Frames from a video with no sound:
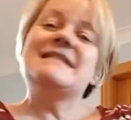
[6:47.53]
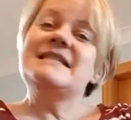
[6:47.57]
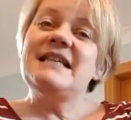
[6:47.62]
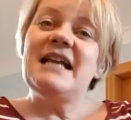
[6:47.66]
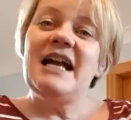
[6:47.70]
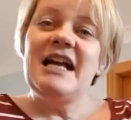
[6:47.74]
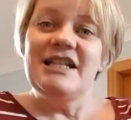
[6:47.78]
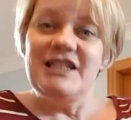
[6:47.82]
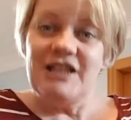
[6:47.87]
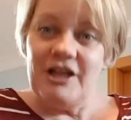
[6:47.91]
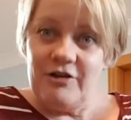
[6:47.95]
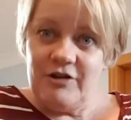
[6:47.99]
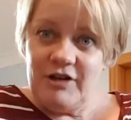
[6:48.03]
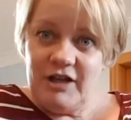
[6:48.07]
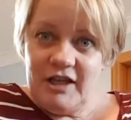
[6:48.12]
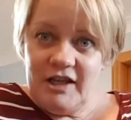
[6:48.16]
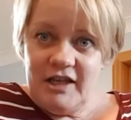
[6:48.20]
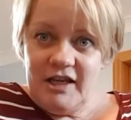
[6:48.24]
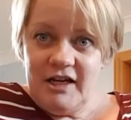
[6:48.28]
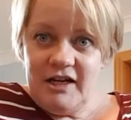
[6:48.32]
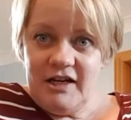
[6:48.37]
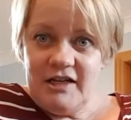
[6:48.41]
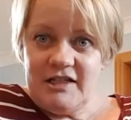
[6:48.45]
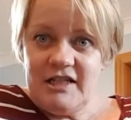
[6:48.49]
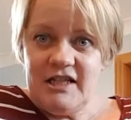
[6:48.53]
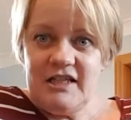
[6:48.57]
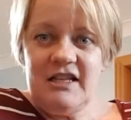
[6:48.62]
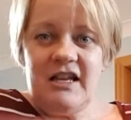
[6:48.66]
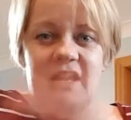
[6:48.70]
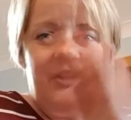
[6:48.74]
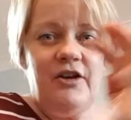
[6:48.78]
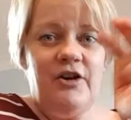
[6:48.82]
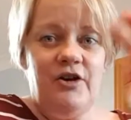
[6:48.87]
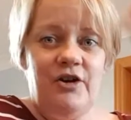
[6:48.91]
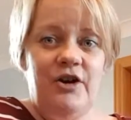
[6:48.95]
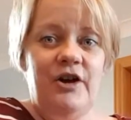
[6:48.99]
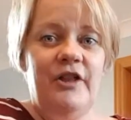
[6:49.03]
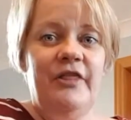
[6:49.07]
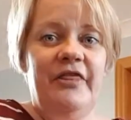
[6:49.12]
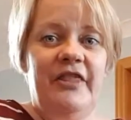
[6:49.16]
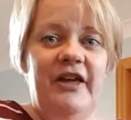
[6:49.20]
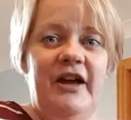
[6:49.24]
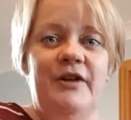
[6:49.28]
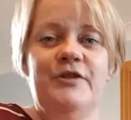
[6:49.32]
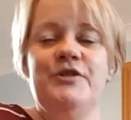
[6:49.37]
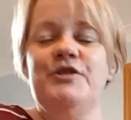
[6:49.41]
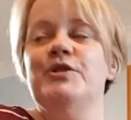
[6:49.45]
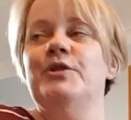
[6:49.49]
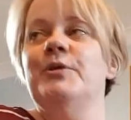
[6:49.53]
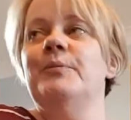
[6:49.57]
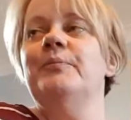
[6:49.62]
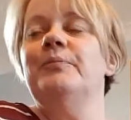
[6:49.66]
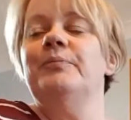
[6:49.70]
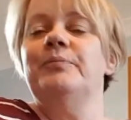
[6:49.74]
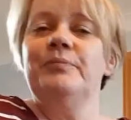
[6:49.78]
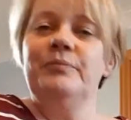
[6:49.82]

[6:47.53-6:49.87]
it sat down in there, so I thought, oh, that'll do.